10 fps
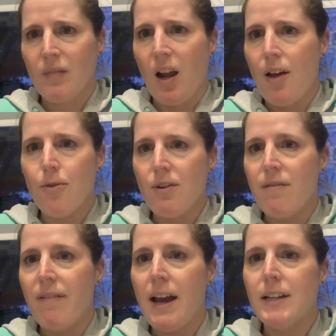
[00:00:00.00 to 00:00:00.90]
other
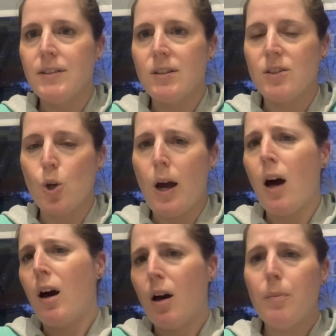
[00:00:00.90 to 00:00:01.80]
events, so
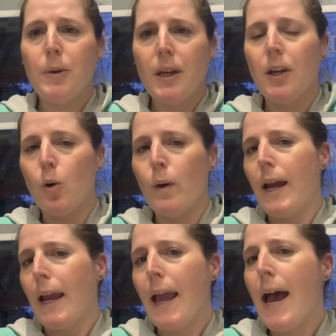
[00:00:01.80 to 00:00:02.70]
I'll be here when
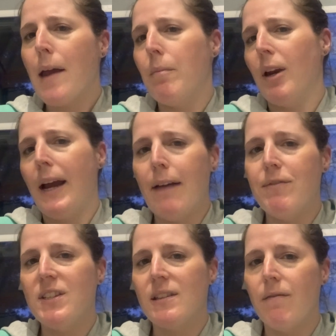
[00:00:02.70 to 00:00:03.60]
I can, but I have
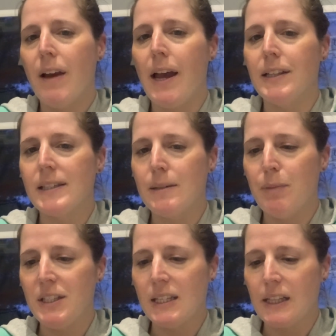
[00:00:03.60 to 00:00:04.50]
these events. And
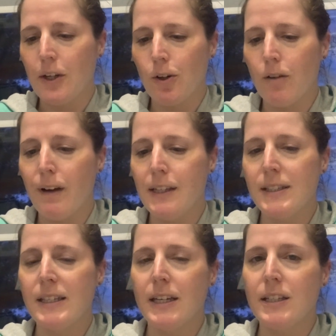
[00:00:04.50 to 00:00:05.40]
basically her
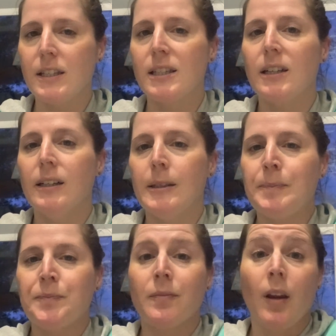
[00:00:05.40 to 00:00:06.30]
events is
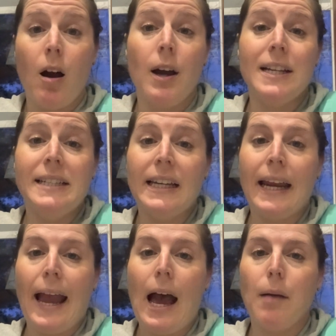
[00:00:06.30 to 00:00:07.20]
on a
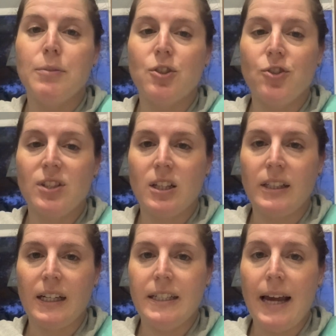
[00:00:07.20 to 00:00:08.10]
dating app. She just
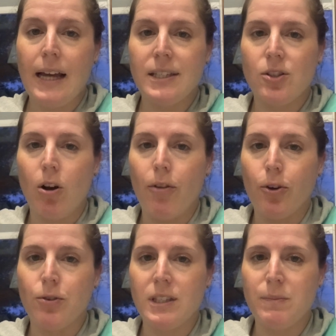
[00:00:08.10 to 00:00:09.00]
clicked yes to all the
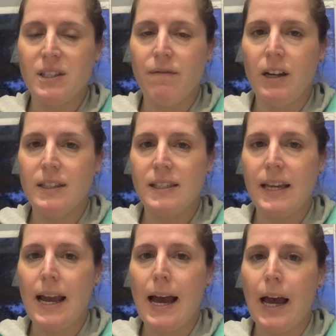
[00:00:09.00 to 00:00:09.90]
Christmas events
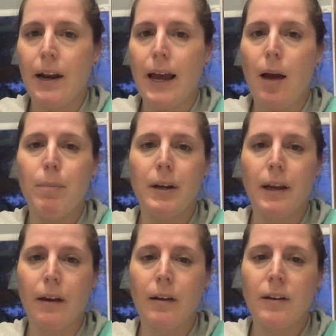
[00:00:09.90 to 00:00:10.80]
they had happening.